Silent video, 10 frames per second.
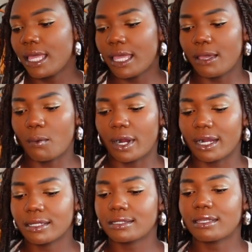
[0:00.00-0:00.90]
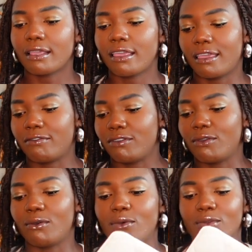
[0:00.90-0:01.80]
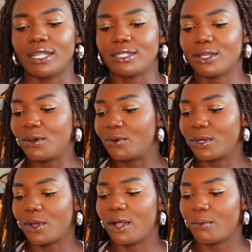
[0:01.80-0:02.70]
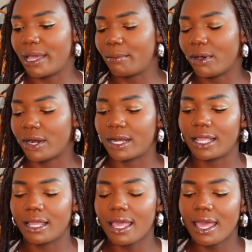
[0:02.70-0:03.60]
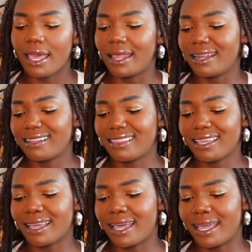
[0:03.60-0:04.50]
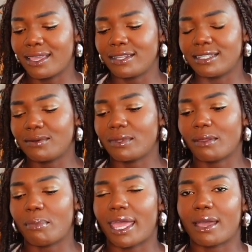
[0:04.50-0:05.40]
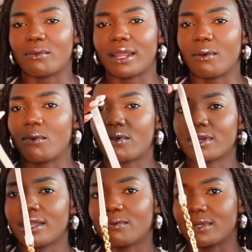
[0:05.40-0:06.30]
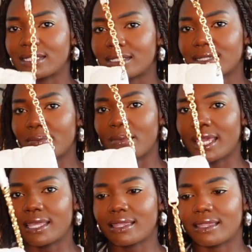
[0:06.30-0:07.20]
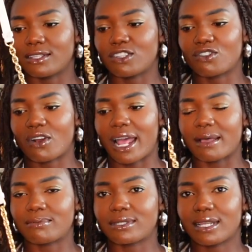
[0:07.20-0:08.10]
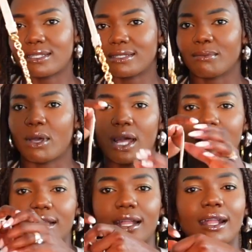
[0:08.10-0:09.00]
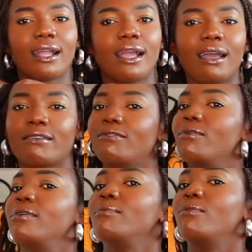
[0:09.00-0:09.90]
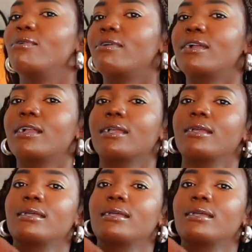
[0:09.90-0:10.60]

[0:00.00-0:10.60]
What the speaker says: it works if you need to go to an all-white party. Another thing I did with the bag when I wore it was make the straps smaller for more,